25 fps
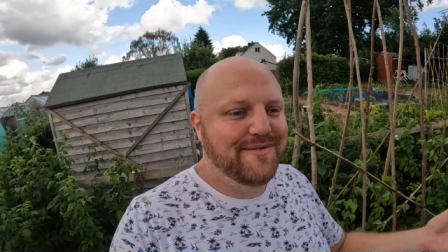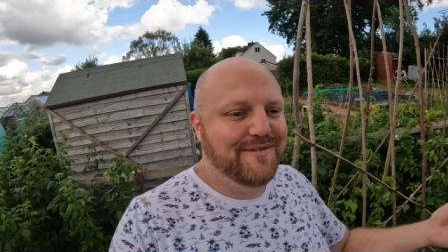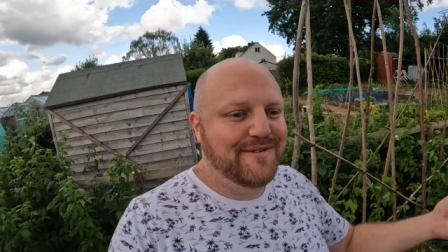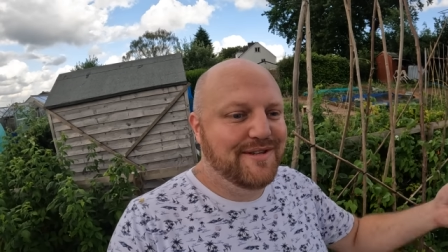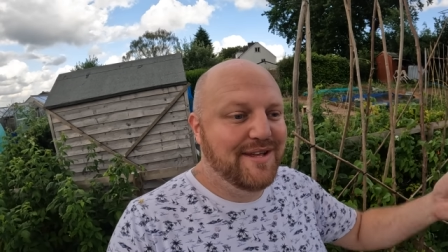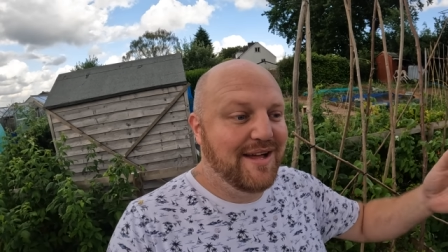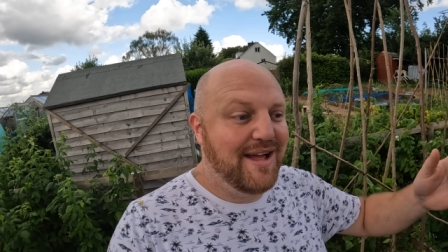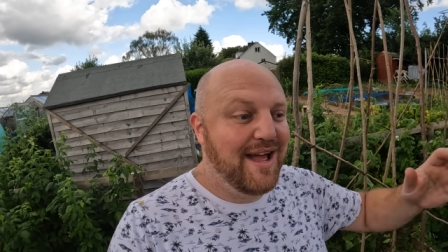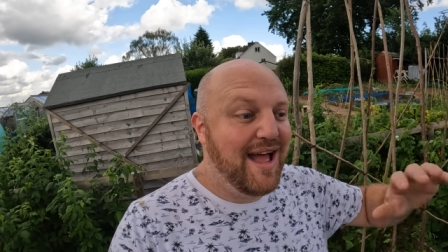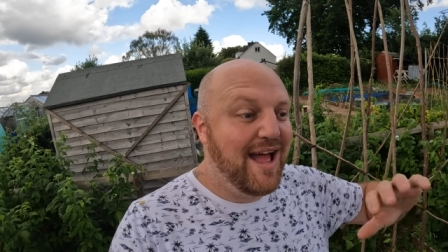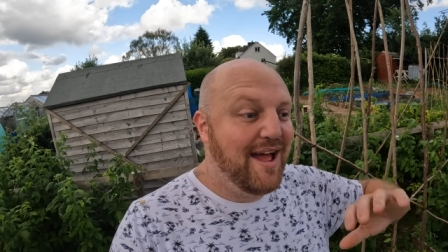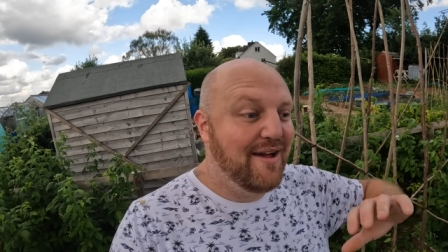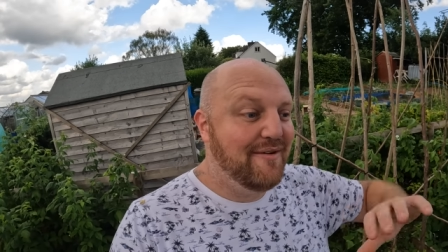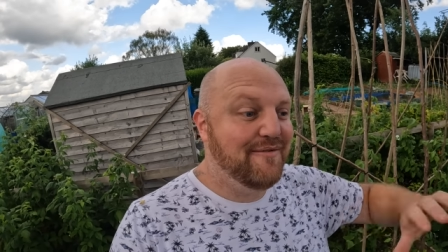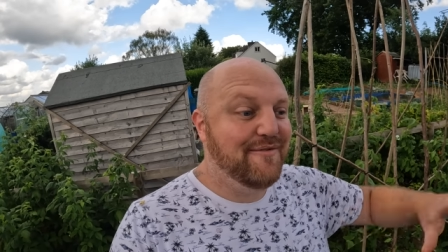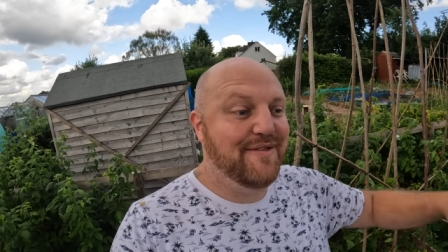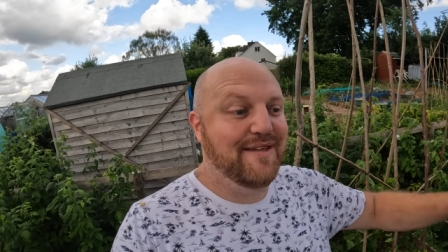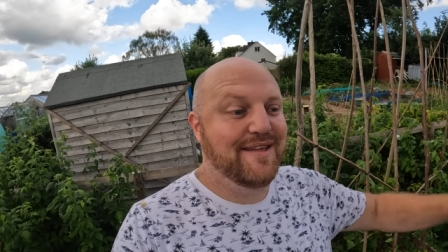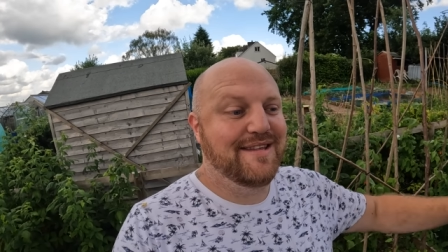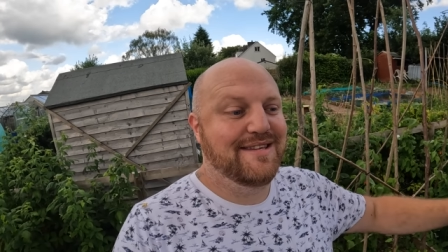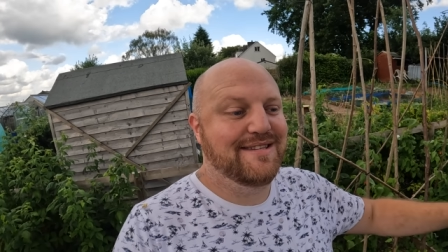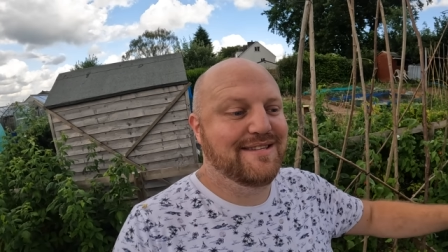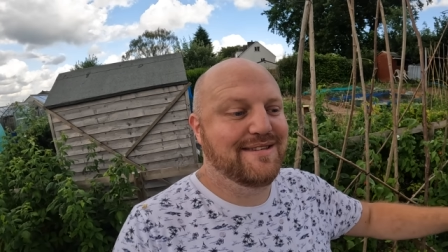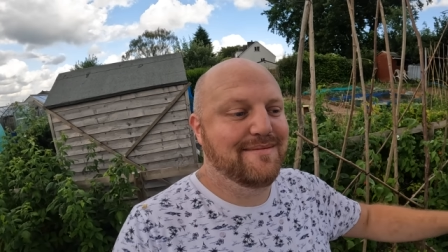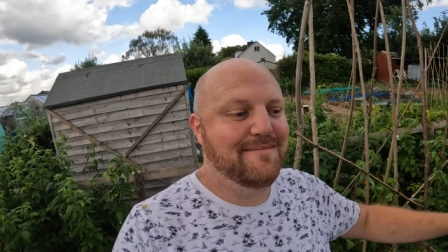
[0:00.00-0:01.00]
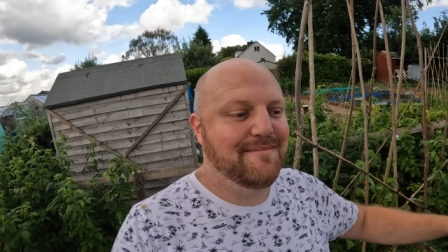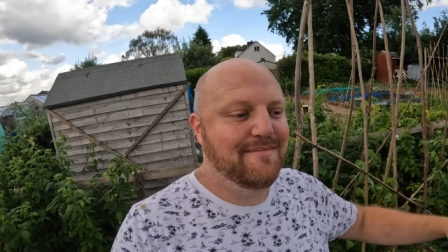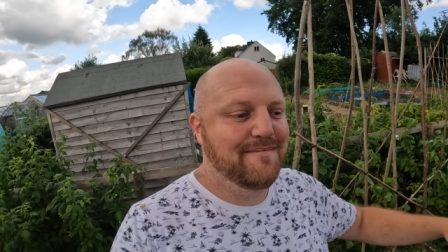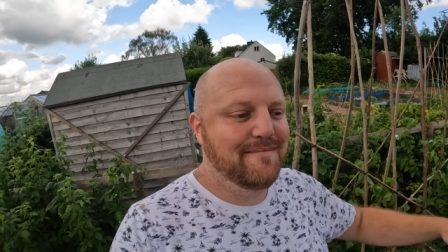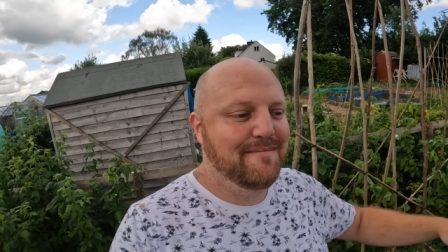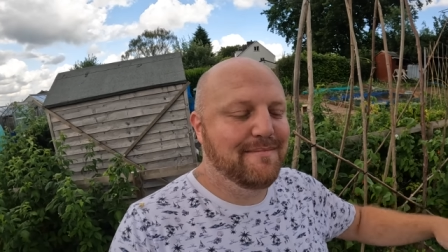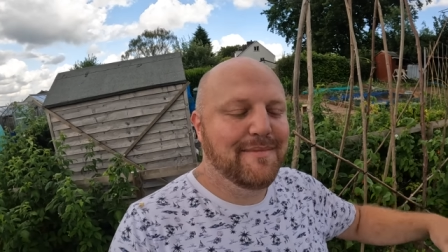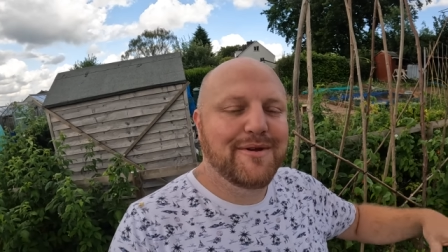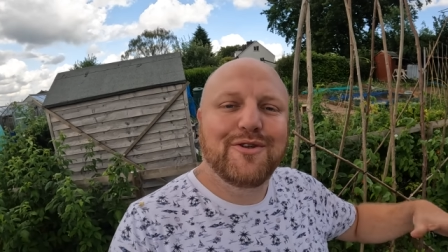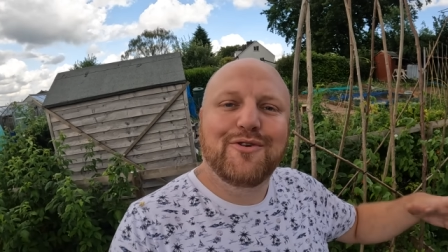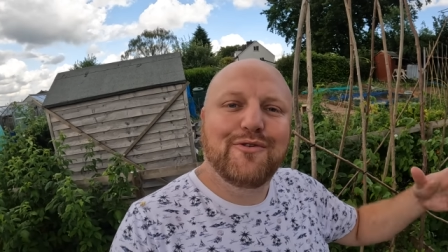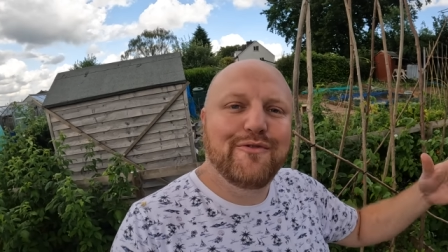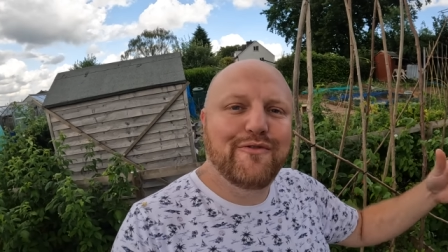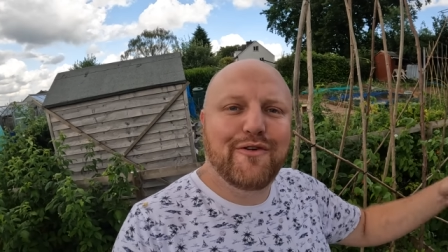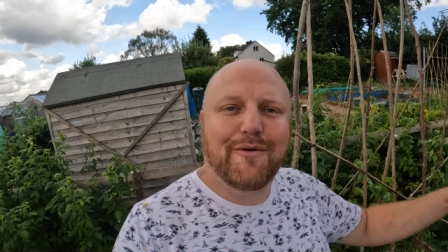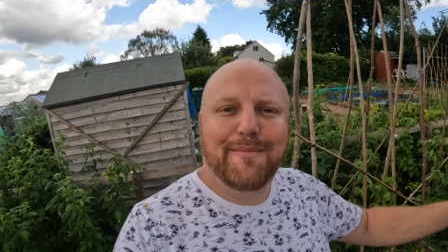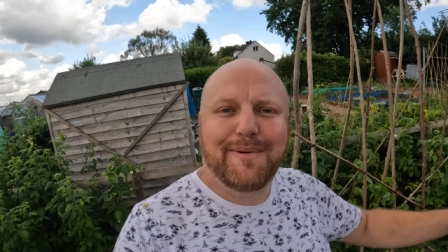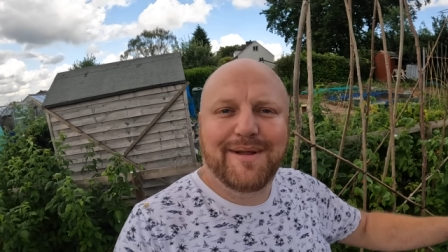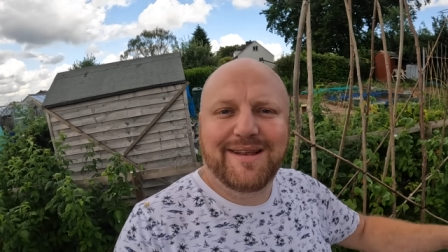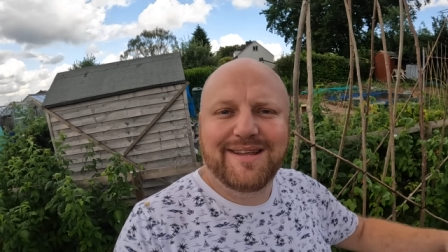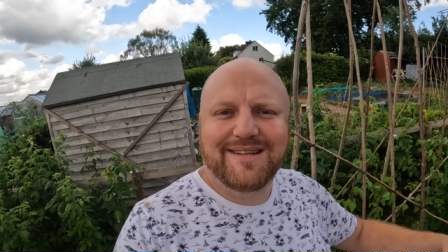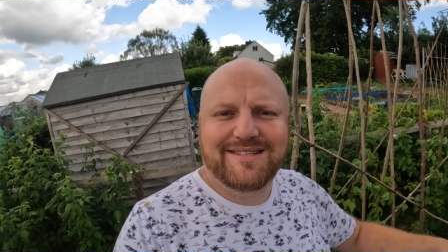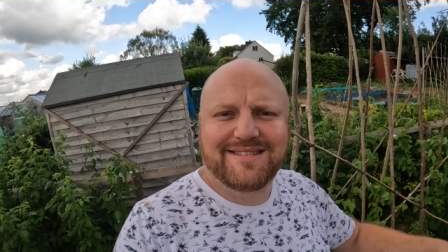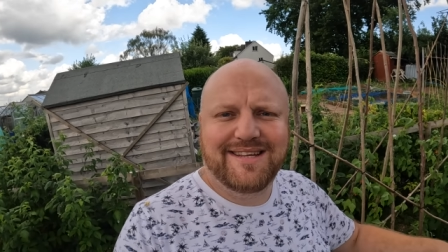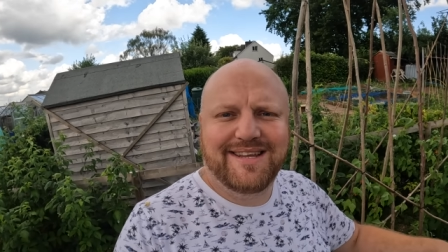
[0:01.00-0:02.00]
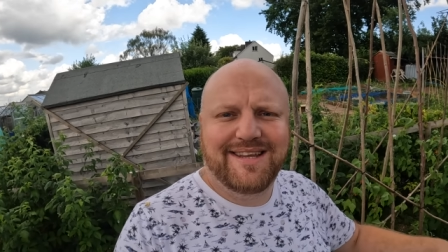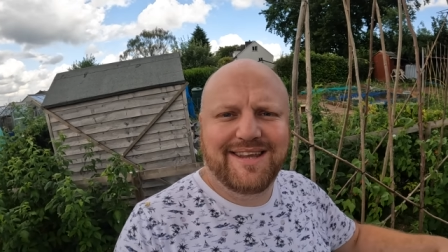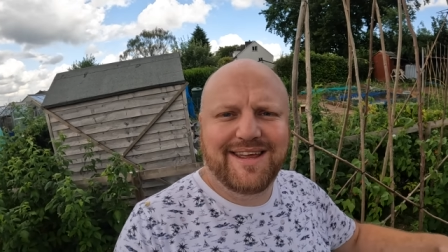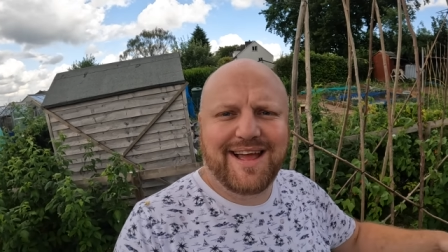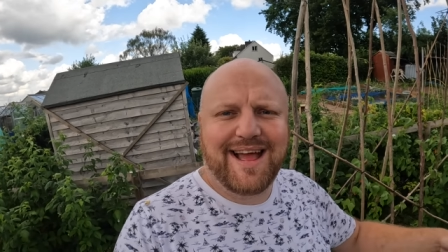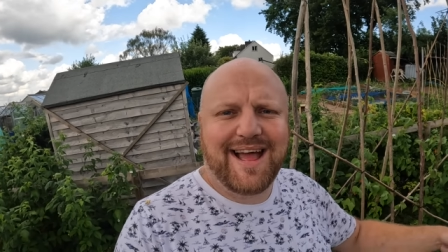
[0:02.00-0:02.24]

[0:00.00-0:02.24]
to have this maneuverability